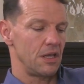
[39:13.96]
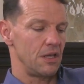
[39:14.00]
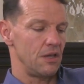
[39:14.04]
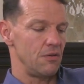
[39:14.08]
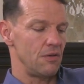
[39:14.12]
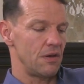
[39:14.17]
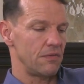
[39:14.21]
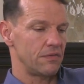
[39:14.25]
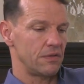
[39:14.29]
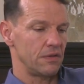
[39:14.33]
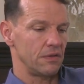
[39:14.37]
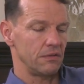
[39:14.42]

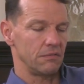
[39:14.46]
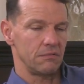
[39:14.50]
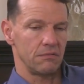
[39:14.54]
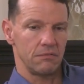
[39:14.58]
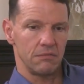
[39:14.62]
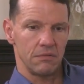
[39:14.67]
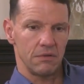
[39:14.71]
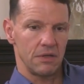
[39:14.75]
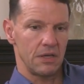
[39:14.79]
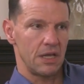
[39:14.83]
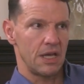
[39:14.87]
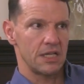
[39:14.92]

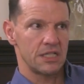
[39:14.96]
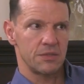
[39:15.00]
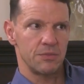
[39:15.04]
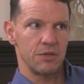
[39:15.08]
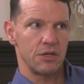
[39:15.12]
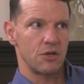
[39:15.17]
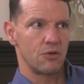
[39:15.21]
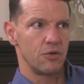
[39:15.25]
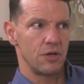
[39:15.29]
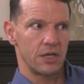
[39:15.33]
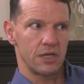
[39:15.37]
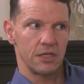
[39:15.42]
It has to be
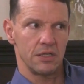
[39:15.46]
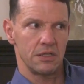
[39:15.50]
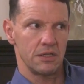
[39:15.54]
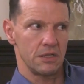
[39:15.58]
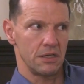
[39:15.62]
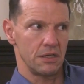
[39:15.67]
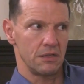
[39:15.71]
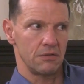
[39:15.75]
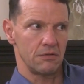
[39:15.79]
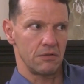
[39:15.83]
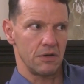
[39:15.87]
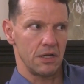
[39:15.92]
quick and
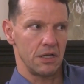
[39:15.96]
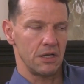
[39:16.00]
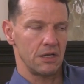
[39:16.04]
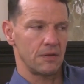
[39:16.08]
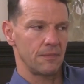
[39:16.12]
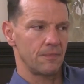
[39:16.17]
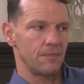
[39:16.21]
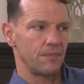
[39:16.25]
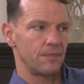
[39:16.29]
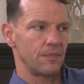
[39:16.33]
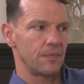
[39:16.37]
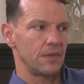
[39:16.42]
done, right?
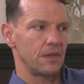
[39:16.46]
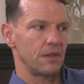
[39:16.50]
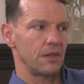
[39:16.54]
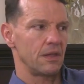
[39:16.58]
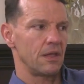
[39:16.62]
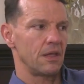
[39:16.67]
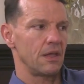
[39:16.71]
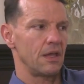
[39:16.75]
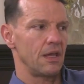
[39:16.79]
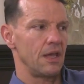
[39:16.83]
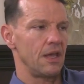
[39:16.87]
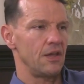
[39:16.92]

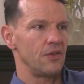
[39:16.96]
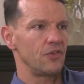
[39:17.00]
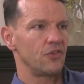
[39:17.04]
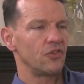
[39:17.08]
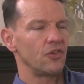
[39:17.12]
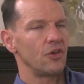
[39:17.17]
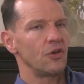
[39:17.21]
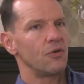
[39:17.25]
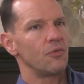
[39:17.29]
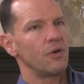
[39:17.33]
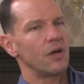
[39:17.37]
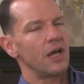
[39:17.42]
And
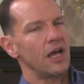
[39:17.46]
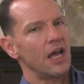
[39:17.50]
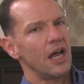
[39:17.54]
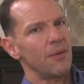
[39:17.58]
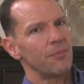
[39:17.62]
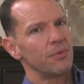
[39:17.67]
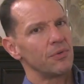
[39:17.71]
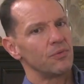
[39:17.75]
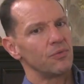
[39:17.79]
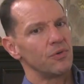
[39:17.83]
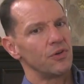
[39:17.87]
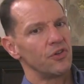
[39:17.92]
so what
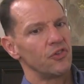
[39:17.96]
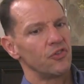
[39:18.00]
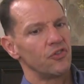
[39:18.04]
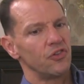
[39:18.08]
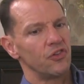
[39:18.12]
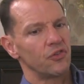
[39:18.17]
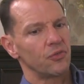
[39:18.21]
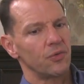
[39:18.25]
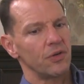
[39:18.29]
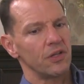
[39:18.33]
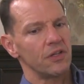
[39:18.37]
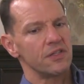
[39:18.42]
happened was the
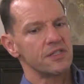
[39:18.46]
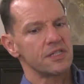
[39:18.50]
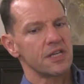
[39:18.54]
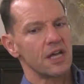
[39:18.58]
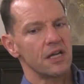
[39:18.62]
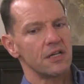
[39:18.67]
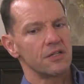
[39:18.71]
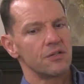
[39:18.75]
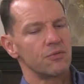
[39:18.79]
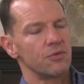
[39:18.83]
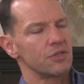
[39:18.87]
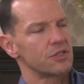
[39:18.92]
Israelis
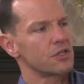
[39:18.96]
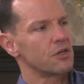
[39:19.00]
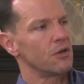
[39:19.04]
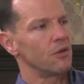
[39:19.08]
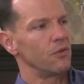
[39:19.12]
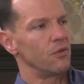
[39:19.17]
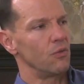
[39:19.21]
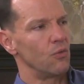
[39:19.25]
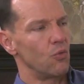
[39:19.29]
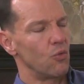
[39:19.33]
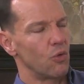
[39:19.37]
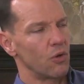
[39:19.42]
got into what's
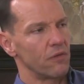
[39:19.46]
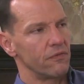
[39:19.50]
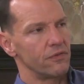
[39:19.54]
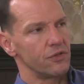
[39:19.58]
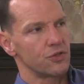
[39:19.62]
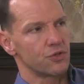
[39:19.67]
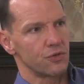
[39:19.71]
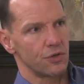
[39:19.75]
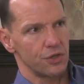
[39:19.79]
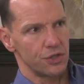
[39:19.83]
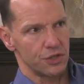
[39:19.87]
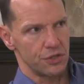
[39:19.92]
called the War of
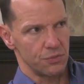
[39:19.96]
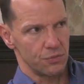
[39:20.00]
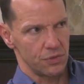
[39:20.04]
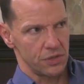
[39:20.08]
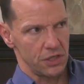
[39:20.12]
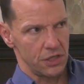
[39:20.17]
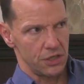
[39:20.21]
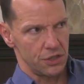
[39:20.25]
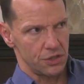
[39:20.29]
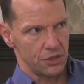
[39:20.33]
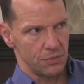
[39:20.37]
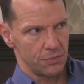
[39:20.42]
Attrition
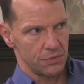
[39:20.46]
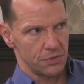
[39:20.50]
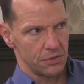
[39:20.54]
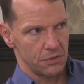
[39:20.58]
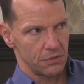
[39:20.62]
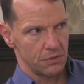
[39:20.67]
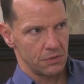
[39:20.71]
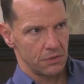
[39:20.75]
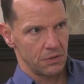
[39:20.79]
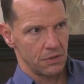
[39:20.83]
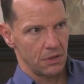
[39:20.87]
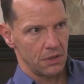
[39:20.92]
with Egypt.
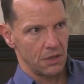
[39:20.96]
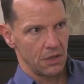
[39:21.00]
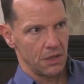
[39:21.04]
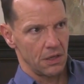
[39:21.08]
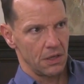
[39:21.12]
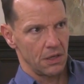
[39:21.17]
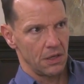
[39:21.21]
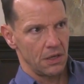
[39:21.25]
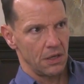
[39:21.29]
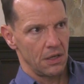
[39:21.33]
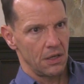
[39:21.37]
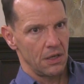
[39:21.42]

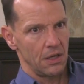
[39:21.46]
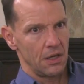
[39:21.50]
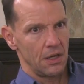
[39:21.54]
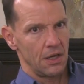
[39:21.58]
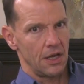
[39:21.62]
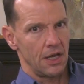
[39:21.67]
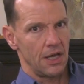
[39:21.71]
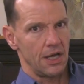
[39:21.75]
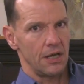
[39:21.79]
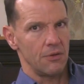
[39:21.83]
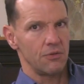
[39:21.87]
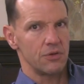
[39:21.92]

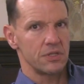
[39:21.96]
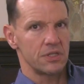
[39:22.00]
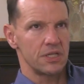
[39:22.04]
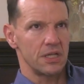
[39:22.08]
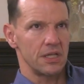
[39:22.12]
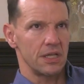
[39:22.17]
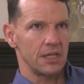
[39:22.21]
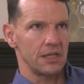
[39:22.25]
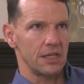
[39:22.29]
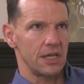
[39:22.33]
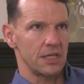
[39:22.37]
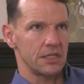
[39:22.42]
And I want to
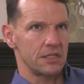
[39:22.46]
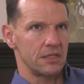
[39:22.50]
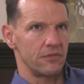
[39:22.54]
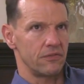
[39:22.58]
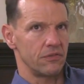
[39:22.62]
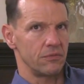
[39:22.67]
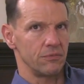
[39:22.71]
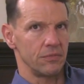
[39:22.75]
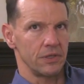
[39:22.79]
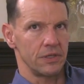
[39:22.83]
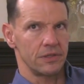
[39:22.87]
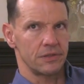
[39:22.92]
say that lasted
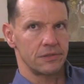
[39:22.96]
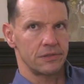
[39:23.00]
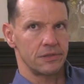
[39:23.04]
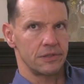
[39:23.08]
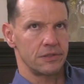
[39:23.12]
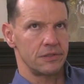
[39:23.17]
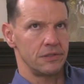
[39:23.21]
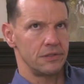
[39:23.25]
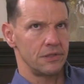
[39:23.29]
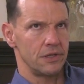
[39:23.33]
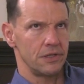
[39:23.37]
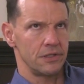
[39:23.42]
from
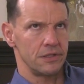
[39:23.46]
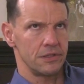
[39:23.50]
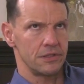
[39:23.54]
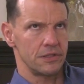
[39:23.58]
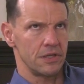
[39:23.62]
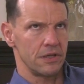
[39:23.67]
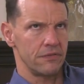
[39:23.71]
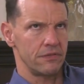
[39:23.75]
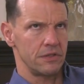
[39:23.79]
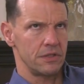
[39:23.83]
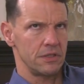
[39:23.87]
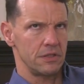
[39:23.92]
69 to
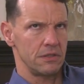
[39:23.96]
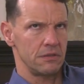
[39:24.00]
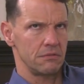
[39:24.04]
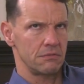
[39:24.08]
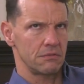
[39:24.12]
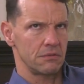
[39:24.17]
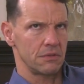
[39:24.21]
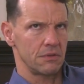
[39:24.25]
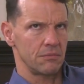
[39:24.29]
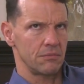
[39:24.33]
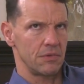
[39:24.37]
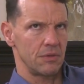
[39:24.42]
70.
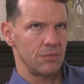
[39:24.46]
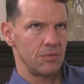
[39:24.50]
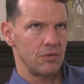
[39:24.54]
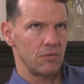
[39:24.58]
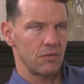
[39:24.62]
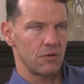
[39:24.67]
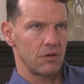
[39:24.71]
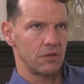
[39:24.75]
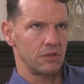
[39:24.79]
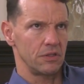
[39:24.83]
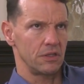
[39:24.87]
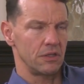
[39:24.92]
Might be
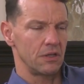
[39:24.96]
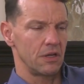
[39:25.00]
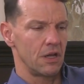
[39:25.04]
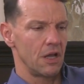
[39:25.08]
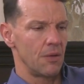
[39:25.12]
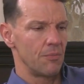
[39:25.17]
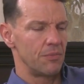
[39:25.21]
wrong there.